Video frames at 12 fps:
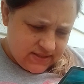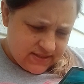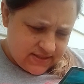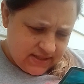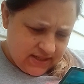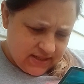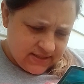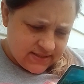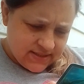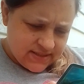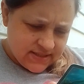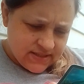Seek
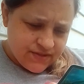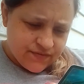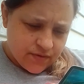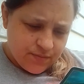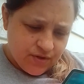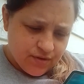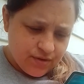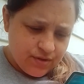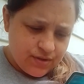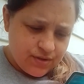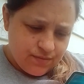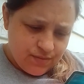assistance from your
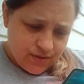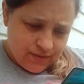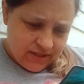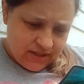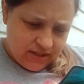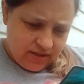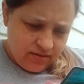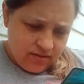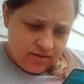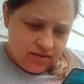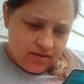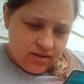community.
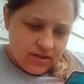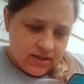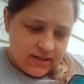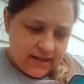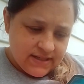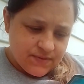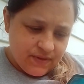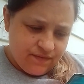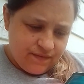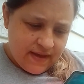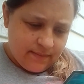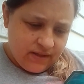Connect with
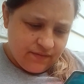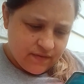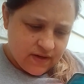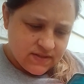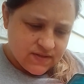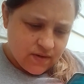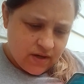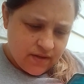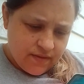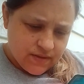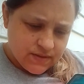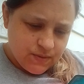family, friends, or
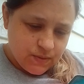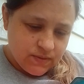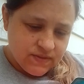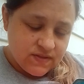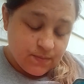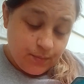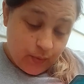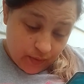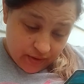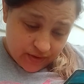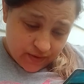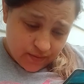others who will
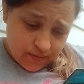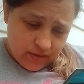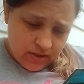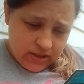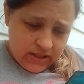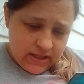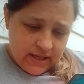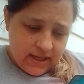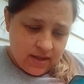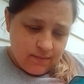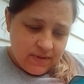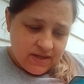support you.
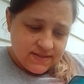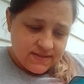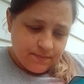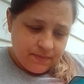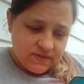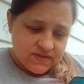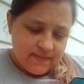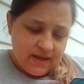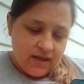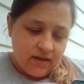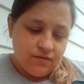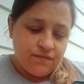It can be as simple as
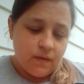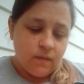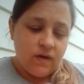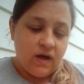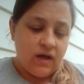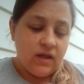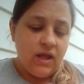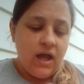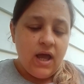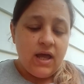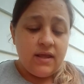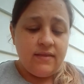making a phone call.
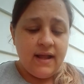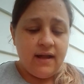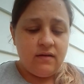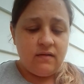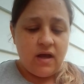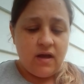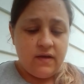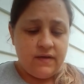Now,